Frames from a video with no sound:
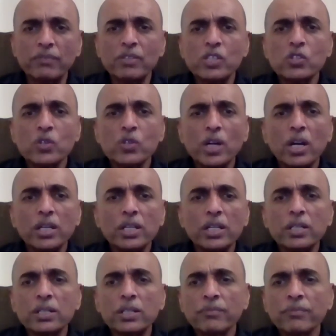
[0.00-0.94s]
We start
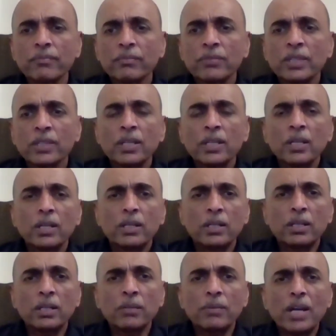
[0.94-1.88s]
it
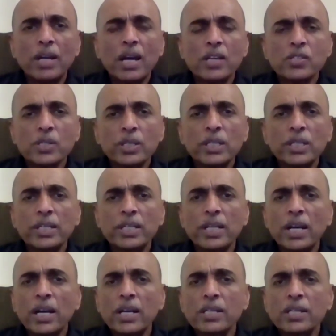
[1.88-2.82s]
as
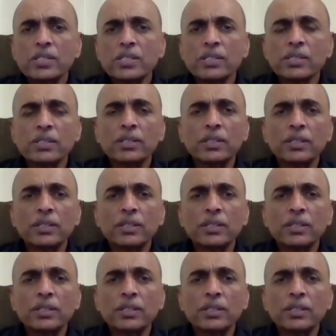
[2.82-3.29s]
early as